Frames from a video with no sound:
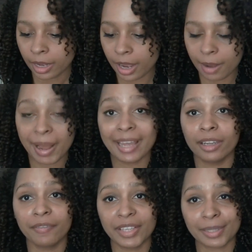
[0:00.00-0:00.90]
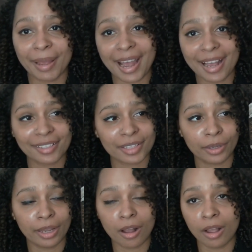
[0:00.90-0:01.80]
I love this
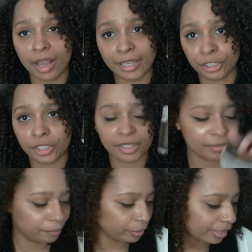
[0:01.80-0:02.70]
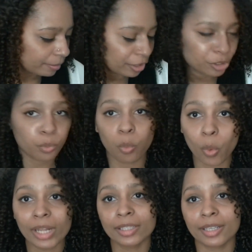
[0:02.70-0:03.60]
mask. I just pretty much
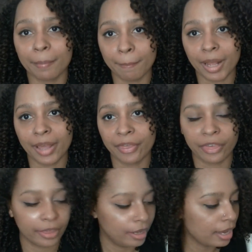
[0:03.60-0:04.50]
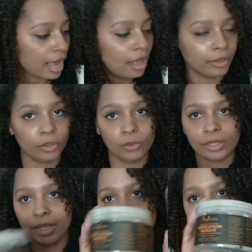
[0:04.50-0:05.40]
once a month, I'll
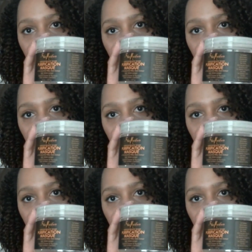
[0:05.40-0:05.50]
use this